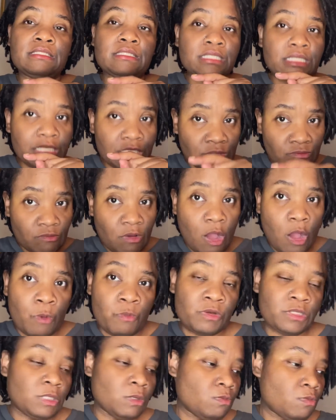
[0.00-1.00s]
is wrong
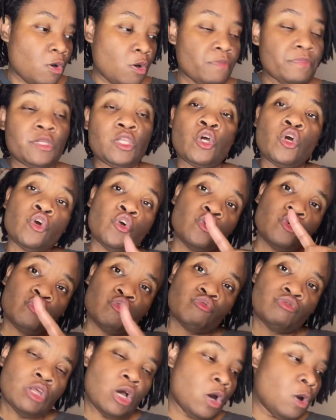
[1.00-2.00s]
with a woman
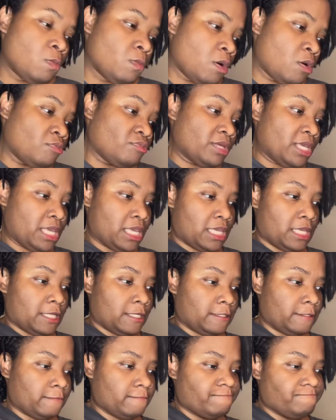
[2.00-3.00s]
who don't want kids,
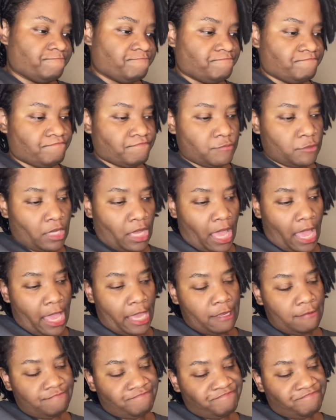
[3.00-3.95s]
okay?